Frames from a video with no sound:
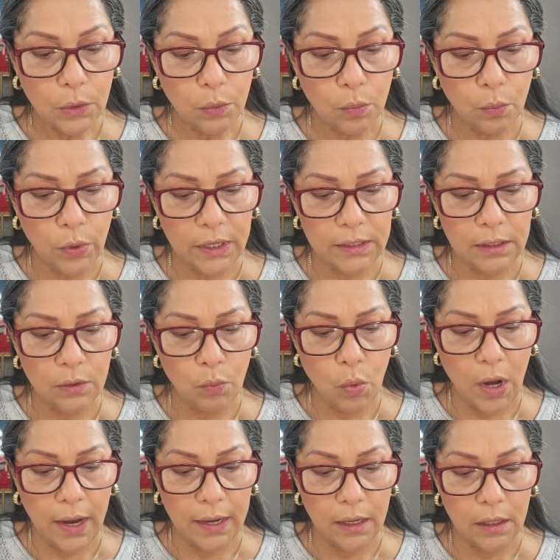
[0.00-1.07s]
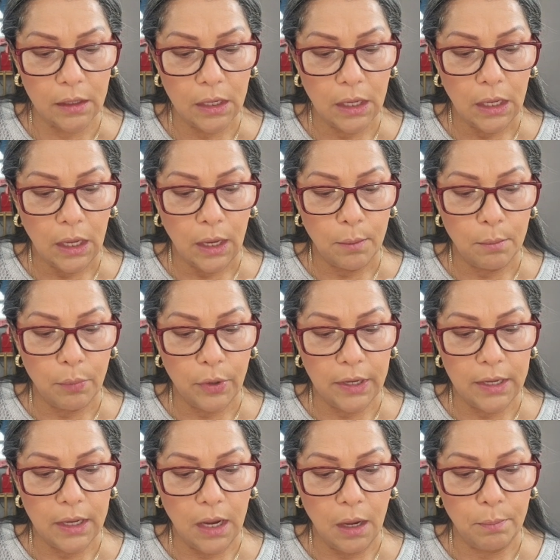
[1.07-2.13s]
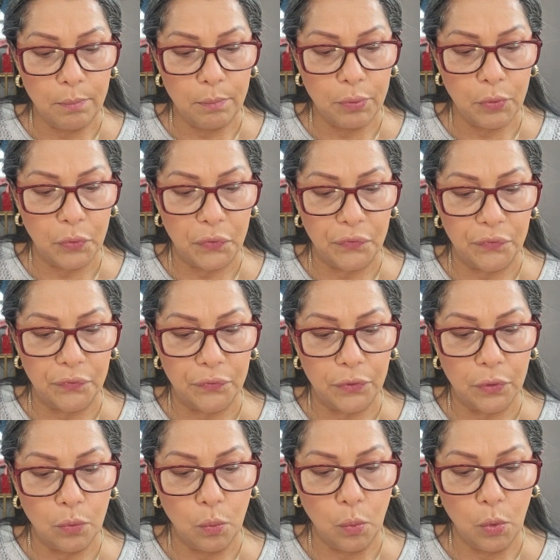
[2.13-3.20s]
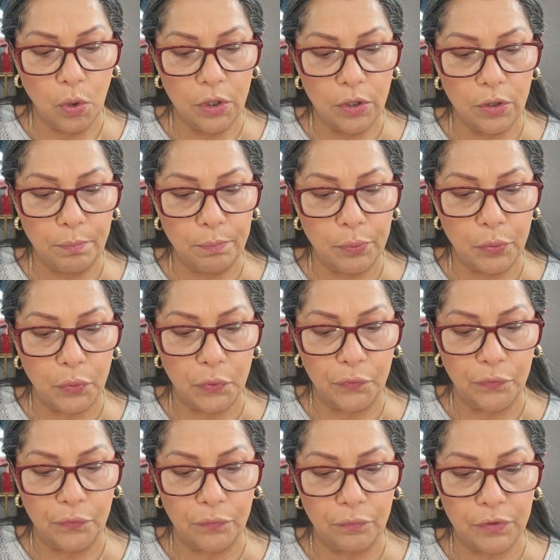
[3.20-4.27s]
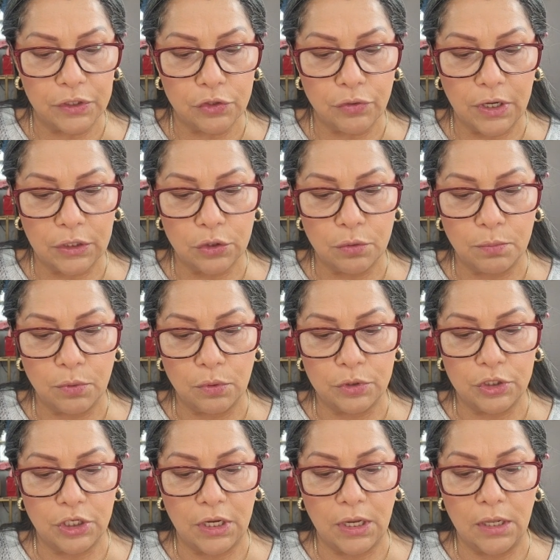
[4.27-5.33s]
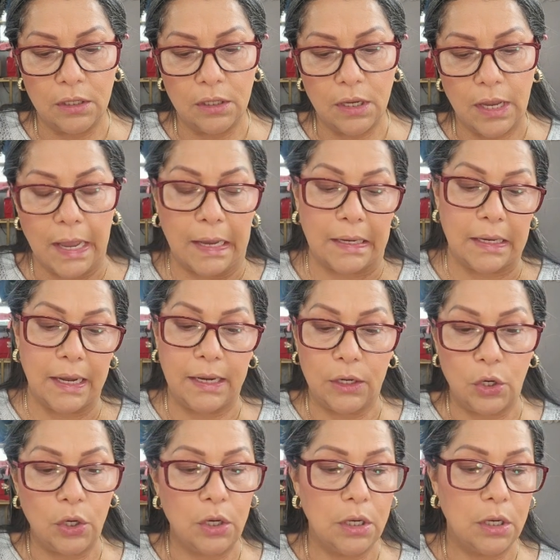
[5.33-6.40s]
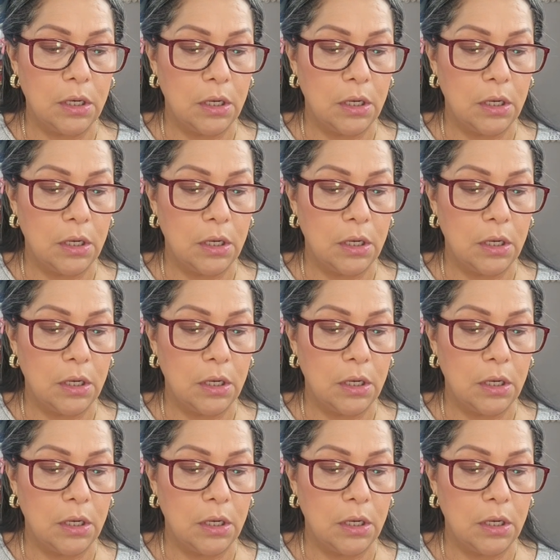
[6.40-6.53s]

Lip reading: Wet n Wild Breakup Proof Waterproof Retractable Gel Eyeliner.